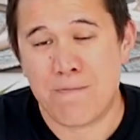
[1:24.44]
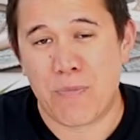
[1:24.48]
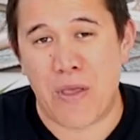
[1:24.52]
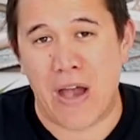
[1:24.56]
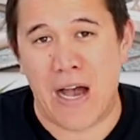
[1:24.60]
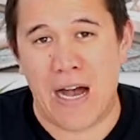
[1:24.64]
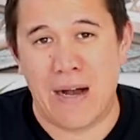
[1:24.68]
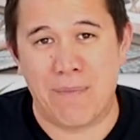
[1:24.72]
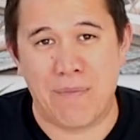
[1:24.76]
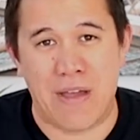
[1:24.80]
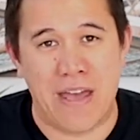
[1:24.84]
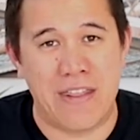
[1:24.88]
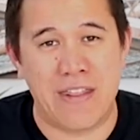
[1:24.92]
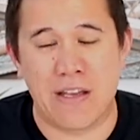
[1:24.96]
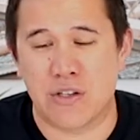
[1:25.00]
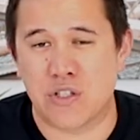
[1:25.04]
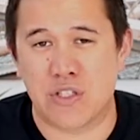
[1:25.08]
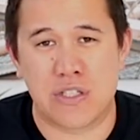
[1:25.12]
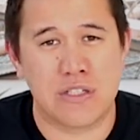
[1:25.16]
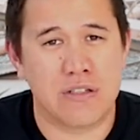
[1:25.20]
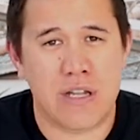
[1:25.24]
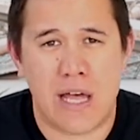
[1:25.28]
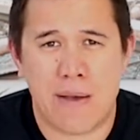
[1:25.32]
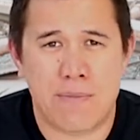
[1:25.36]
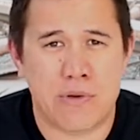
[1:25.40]
And they were
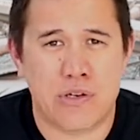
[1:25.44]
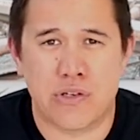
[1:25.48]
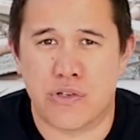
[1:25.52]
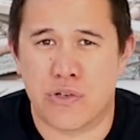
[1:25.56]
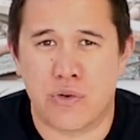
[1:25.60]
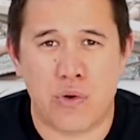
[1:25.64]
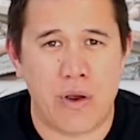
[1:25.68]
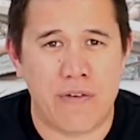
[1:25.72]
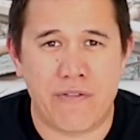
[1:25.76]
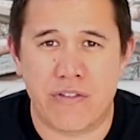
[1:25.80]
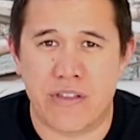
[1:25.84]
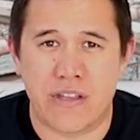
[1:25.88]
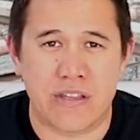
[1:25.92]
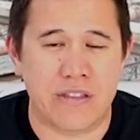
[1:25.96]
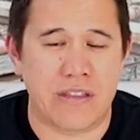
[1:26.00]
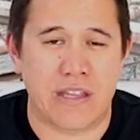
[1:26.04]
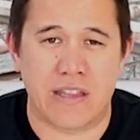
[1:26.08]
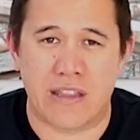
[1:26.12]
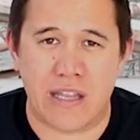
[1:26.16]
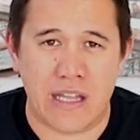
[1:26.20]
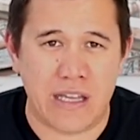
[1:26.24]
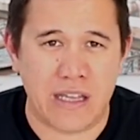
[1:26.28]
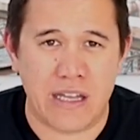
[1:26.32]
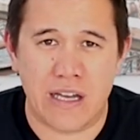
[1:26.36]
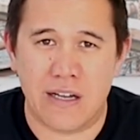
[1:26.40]
still able to do everything
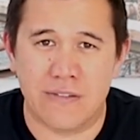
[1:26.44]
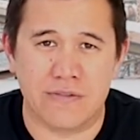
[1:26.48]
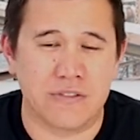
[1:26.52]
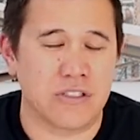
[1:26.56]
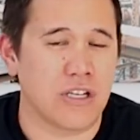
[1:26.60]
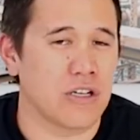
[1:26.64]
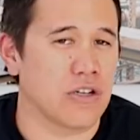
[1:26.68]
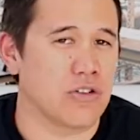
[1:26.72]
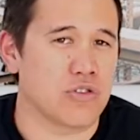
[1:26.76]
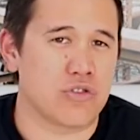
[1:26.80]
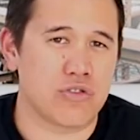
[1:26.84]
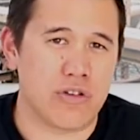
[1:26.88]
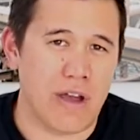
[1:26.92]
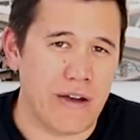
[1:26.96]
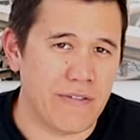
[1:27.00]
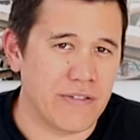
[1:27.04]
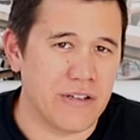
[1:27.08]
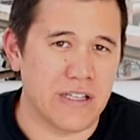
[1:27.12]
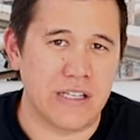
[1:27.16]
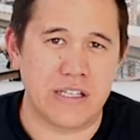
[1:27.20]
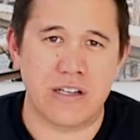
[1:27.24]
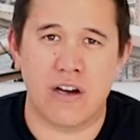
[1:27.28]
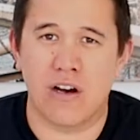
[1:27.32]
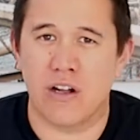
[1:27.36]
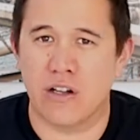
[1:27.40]
that they loved, go
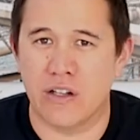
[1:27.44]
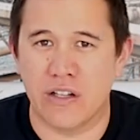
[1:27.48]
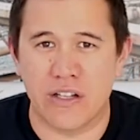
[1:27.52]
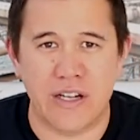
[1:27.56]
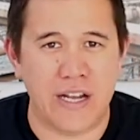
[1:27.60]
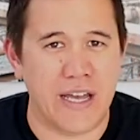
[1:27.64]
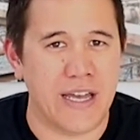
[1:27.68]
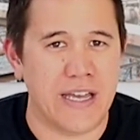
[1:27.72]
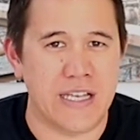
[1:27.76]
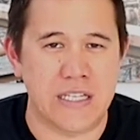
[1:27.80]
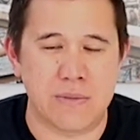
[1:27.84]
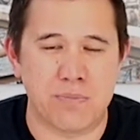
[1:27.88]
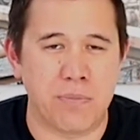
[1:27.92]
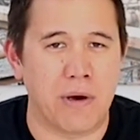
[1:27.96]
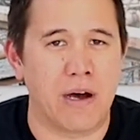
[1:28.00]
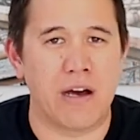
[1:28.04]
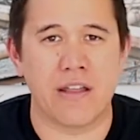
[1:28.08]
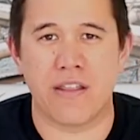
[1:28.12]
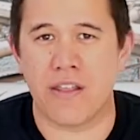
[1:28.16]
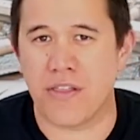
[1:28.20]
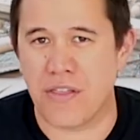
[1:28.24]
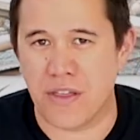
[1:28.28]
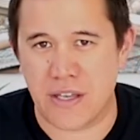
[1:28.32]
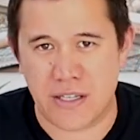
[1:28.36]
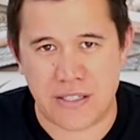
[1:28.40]
traveling, holidays,
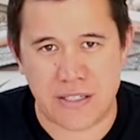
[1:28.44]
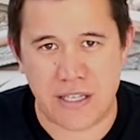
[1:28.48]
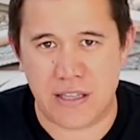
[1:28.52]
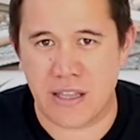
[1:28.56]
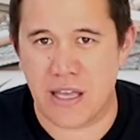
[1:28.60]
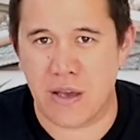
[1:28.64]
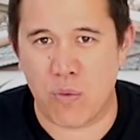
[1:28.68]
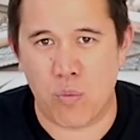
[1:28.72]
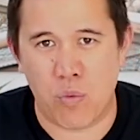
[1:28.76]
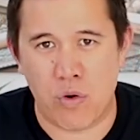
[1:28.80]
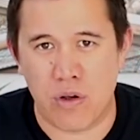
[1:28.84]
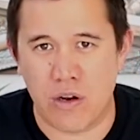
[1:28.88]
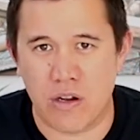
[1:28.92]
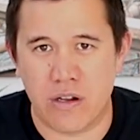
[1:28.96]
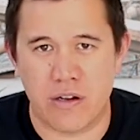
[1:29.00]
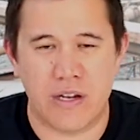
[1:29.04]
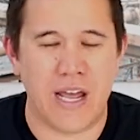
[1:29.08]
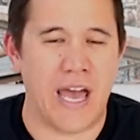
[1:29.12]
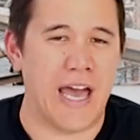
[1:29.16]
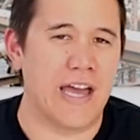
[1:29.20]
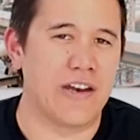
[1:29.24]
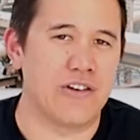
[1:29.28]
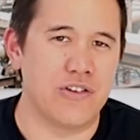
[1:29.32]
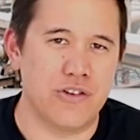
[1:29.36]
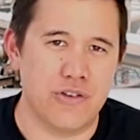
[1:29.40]
buy the things that they wanted,
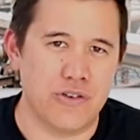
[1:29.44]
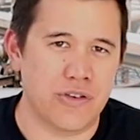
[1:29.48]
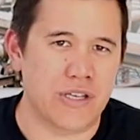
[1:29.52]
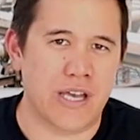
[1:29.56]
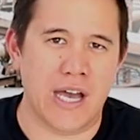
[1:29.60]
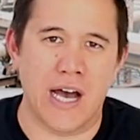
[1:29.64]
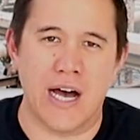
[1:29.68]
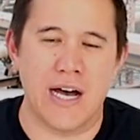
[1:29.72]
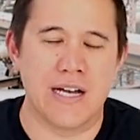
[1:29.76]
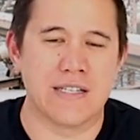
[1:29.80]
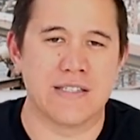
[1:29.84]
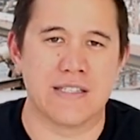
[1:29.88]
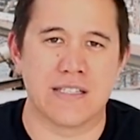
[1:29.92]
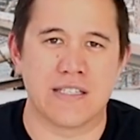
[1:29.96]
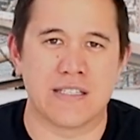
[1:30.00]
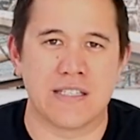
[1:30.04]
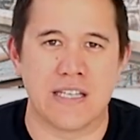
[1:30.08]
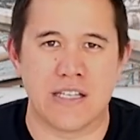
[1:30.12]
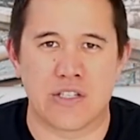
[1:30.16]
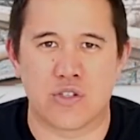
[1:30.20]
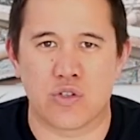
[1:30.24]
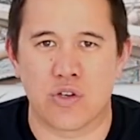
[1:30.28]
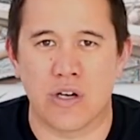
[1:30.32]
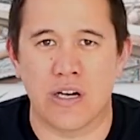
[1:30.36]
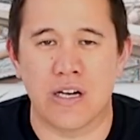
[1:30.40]
had new cars,
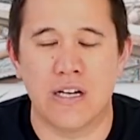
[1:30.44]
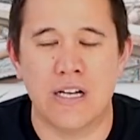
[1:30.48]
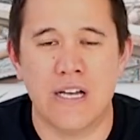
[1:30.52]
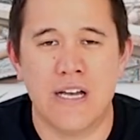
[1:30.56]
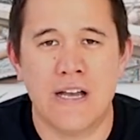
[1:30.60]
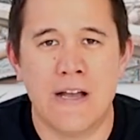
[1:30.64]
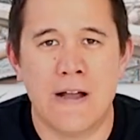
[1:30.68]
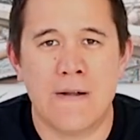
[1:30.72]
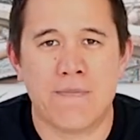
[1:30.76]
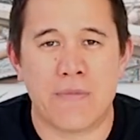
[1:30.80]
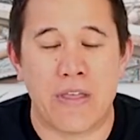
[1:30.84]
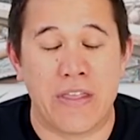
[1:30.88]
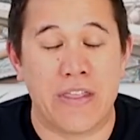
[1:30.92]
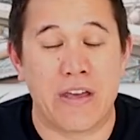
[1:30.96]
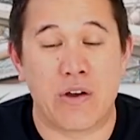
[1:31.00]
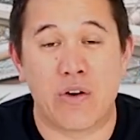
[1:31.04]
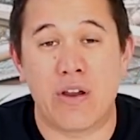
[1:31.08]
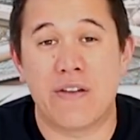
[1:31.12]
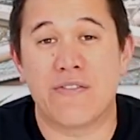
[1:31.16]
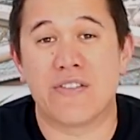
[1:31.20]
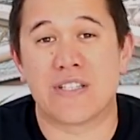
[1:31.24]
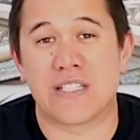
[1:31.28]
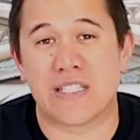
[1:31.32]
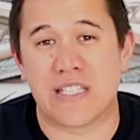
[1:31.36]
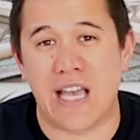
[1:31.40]
etc. Then they were
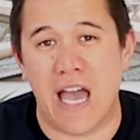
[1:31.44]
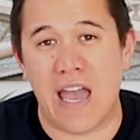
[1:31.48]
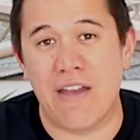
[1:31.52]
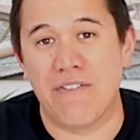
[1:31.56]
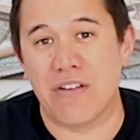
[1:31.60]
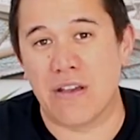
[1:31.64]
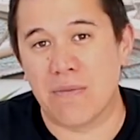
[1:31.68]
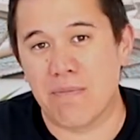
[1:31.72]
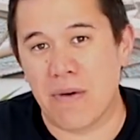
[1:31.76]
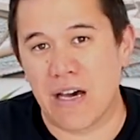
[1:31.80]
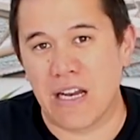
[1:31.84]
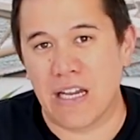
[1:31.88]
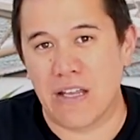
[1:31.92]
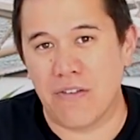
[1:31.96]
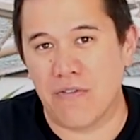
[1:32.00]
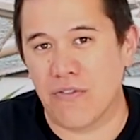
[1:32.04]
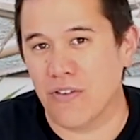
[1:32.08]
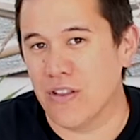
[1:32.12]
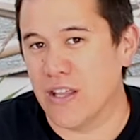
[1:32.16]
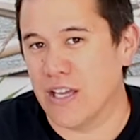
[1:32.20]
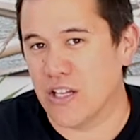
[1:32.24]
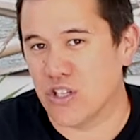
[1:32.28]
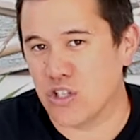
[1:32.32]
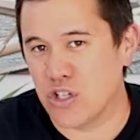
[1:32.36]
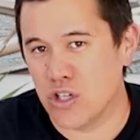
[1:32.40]
even saving money
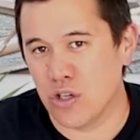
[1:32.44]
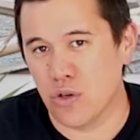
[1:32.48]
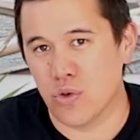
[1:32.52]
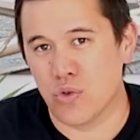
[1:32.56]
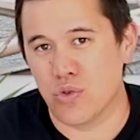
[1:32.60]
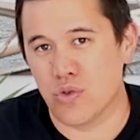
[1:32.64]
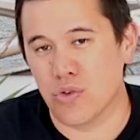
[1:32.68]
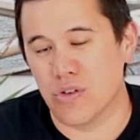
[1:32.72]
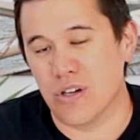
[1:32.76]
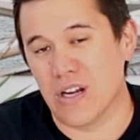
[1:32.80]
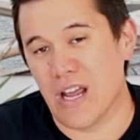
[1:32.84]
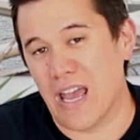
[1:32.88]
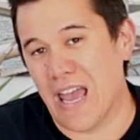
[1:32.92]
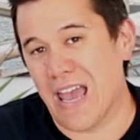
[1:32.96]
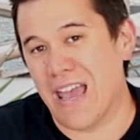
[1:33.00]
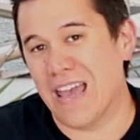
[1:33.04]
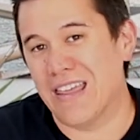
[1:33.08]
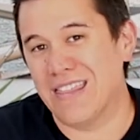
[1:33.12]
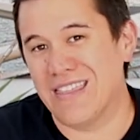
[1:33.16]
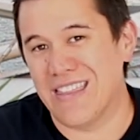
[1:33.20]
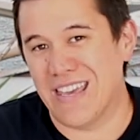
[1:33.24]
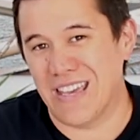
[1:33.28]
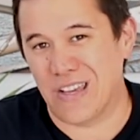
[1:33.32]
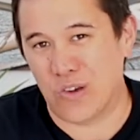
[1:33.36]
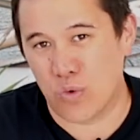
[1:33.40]
for their children
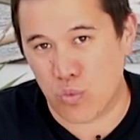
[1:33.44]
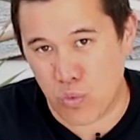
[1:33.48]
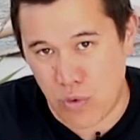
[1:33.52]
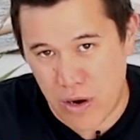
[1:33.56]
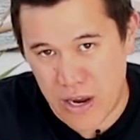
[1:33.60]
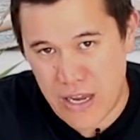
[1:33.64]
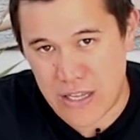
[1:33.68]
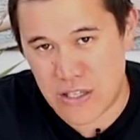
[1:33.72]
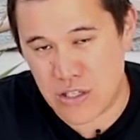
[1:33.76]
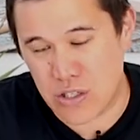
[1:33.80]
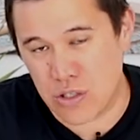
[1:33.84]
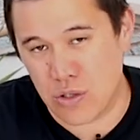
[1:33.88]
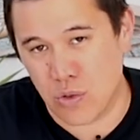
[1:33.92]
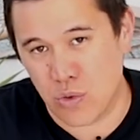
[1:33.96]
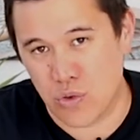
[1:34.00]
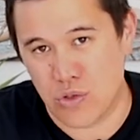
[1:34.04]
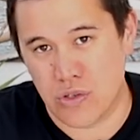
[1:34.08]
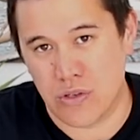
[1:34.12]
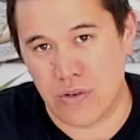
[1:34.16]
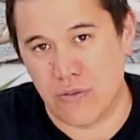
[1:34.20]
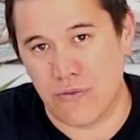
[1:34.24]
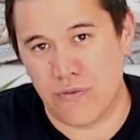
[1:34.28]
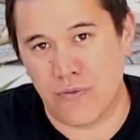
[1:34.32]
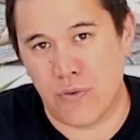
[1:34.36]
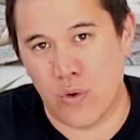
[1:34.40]
and their
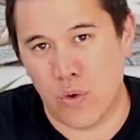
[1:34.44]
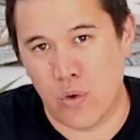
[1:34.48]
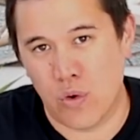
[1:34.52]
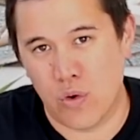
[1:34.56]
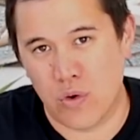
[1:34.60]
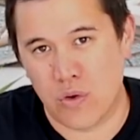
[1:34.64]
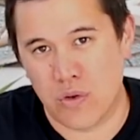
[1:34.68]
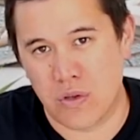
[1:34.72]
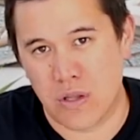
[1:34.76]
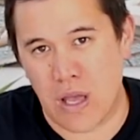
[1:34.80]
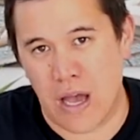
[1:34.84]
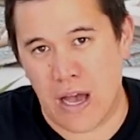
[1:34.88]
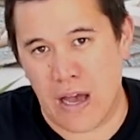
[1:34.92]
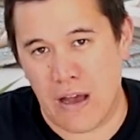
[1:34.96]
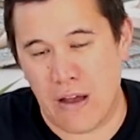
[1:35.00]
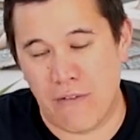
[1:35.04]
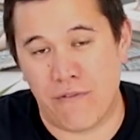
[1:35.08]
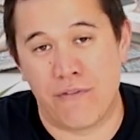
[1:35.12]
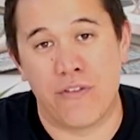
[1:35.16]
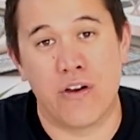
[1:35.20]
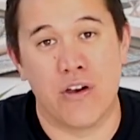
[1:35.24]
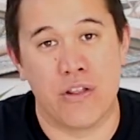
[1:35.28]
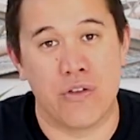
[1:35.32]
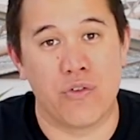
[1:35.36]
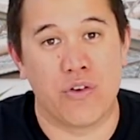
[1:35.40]
grandchildren for
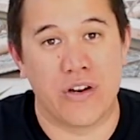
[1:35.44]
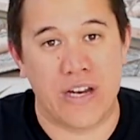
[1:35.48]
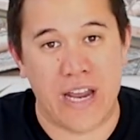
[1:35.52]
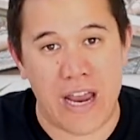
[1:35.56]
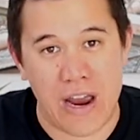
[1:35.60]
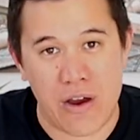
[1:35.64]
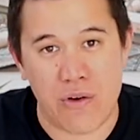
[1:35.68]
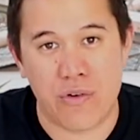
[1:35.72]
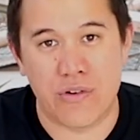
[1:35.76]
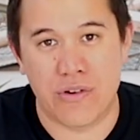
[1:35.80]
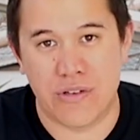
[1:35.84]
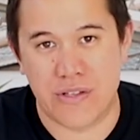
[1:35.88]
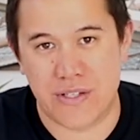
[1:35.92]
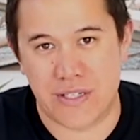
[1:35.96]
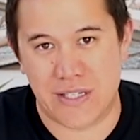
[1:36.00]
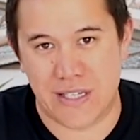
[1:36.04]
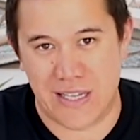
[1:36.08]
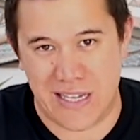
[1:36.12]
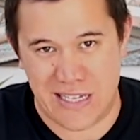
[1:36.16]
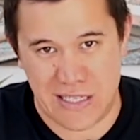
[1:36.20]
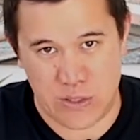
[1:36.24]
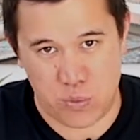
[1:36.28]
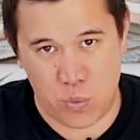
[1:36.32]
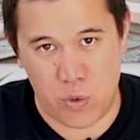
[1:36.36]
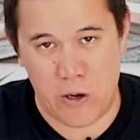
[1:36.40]
further inheritance
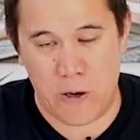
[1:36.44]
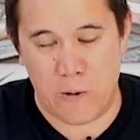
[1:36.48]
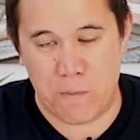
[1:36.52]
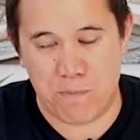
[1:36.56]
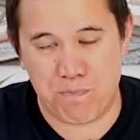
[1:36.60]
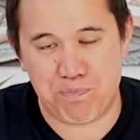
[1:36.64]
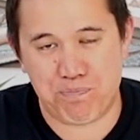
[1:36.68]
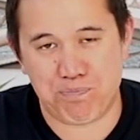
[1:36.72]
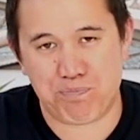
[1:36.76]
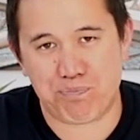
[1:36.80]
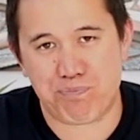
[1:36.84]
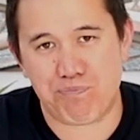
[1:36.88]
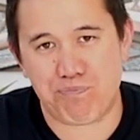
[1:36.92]
as well.